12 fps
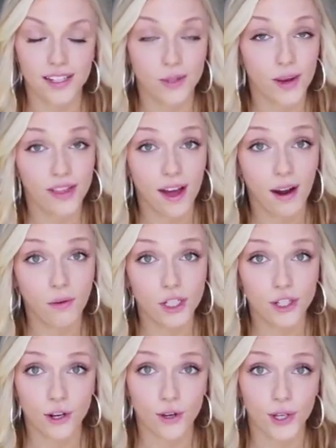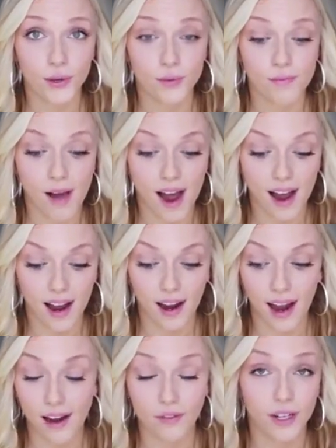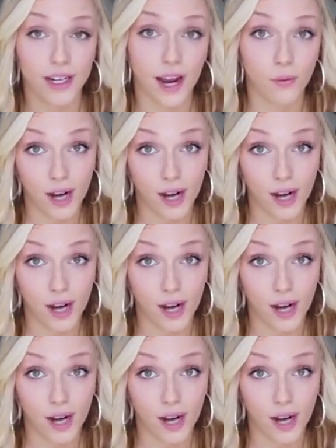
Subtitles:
So I thought I would show you my everyday,